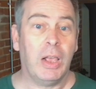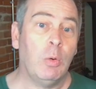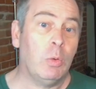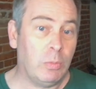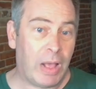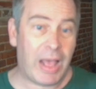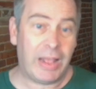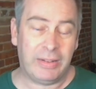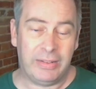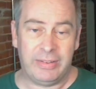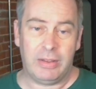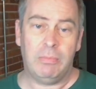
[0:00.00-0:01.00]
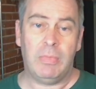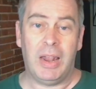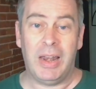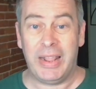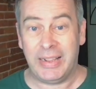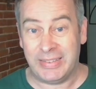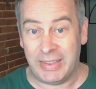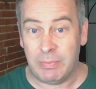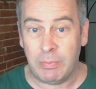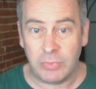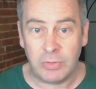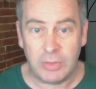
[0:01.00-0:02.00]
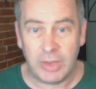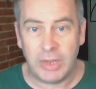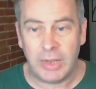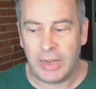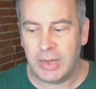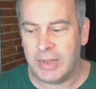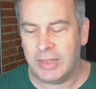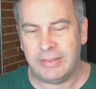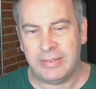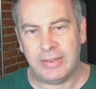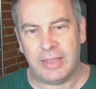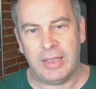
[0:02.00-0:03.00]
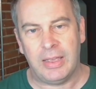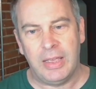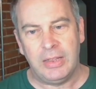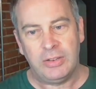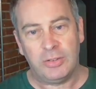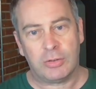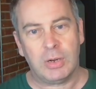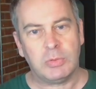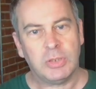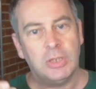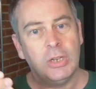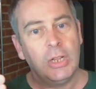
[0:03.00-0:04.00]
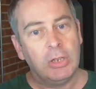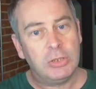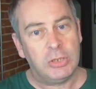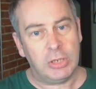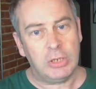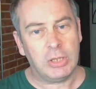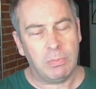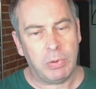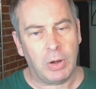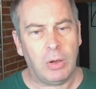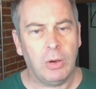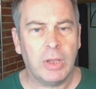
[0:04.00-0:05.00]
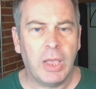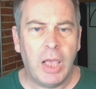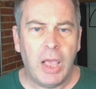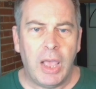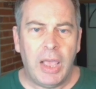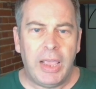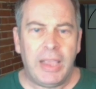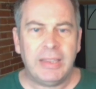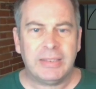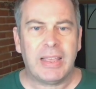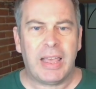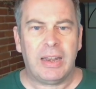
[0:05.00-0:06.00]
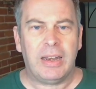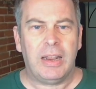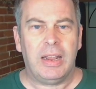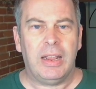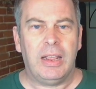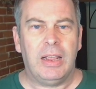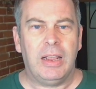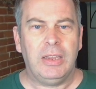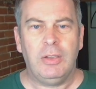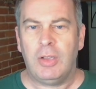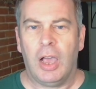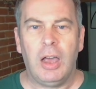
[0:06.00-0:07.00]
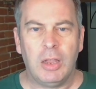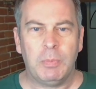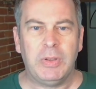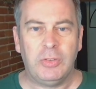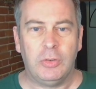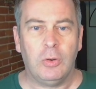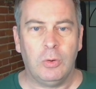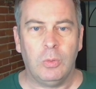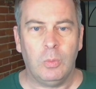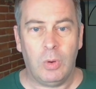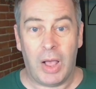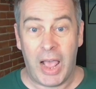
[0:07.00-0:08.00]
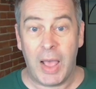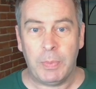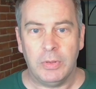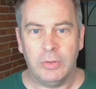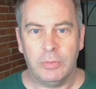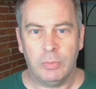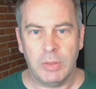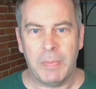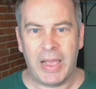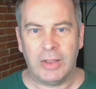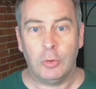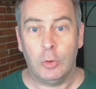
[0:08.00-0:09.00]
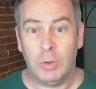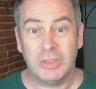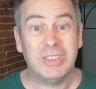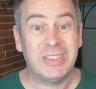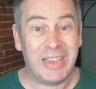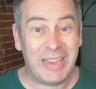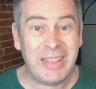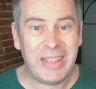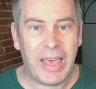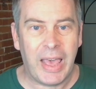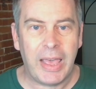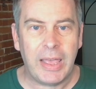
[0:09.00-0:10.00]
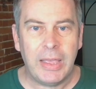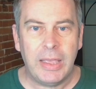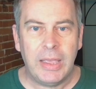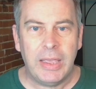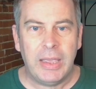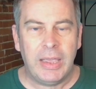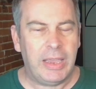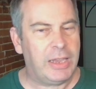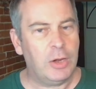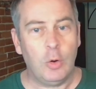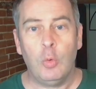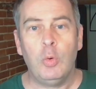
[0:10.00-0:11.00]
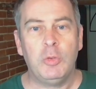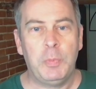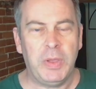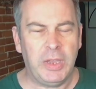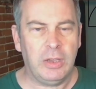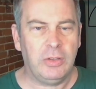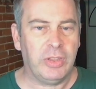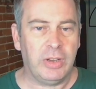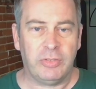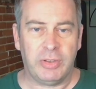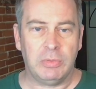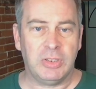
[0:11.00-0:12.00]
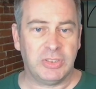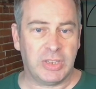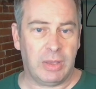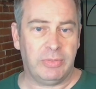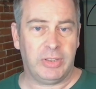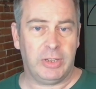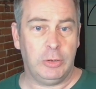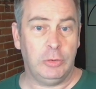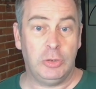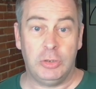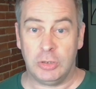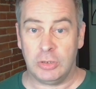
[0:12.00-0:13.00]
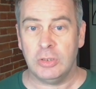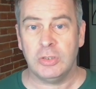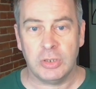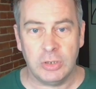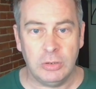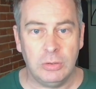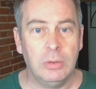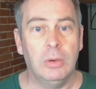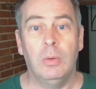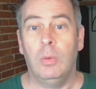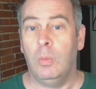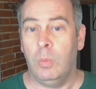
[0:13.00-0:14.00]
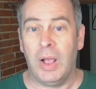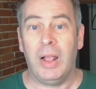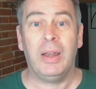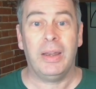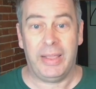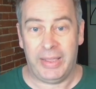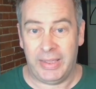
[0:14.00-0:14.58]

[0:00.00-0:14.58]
will add some links in this description to the blog, is that you can't be sure what happens with the backdoor. Once it's in there, it can always be used, and if someone discovers it who shouldn't do, well,